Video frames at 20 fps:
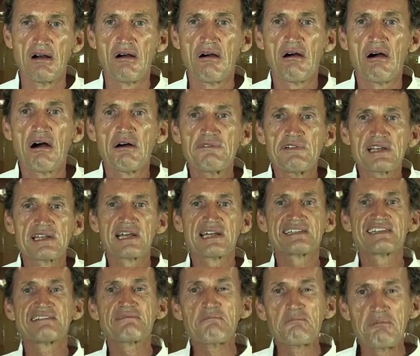Or we're
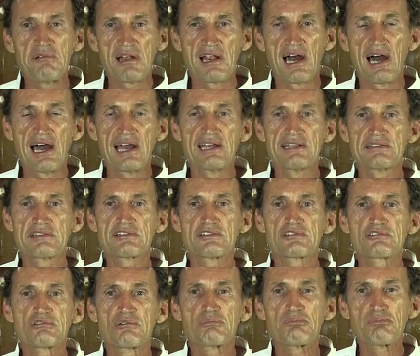getting blind
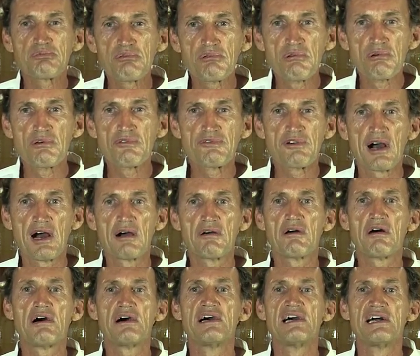to prove
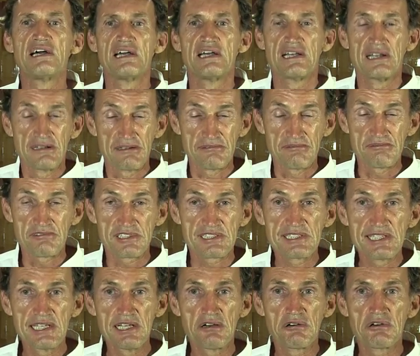our
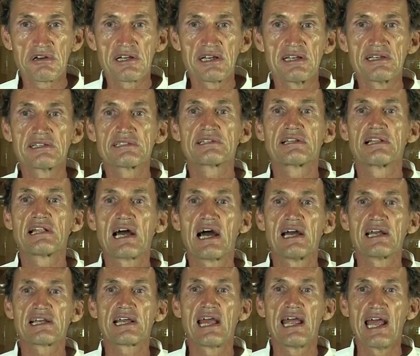theories
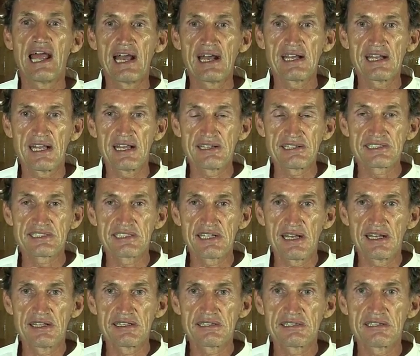like Harry S.
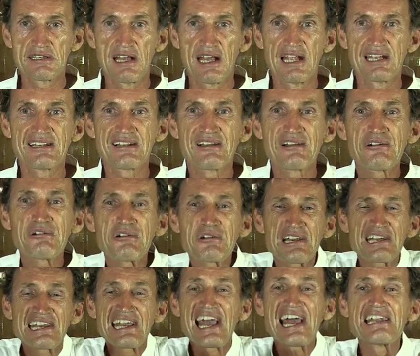Dent and
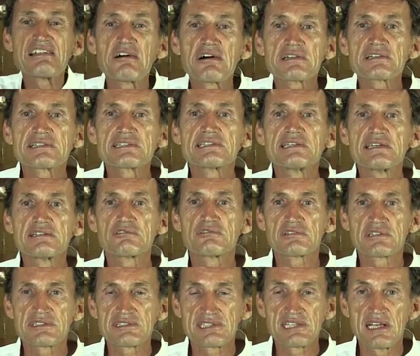cannot see to
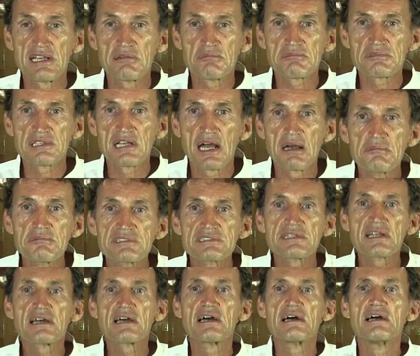the same time
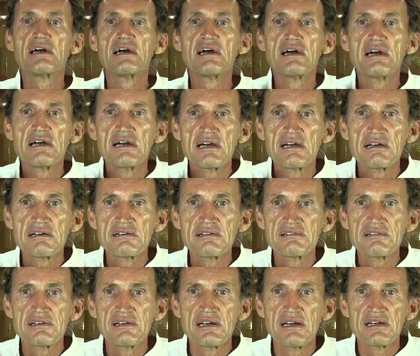the
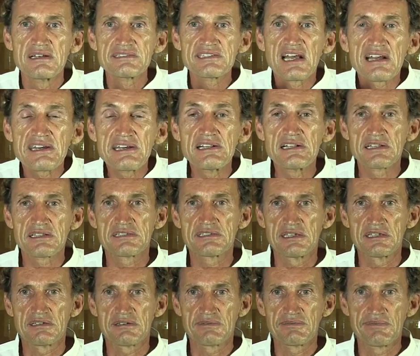
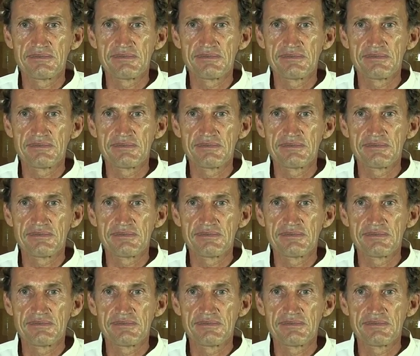reality.